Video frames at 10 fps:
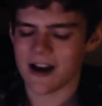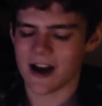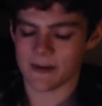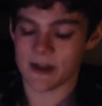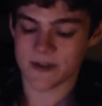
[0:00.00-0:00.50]

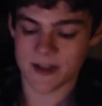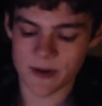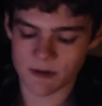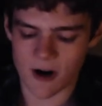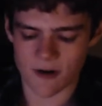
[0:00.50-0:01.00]
Um, and there was
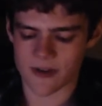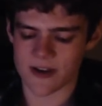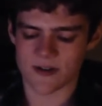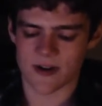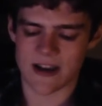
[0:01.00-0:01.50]
something wrong with
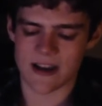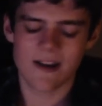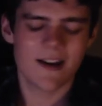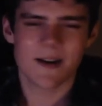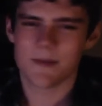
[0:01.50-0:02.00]
it, so I
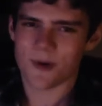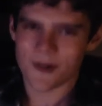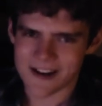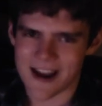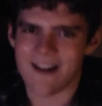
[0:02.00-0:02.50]

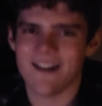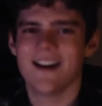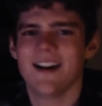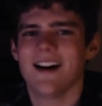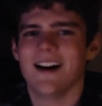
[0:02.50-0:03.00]
poured it out.
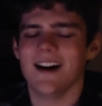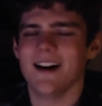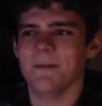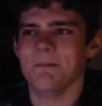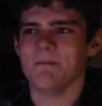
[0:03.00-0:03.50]

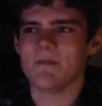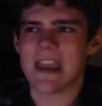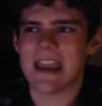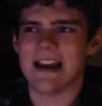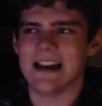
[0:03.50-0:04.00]
Um,
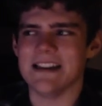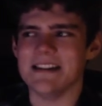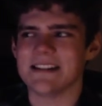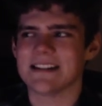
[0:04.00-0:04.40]
and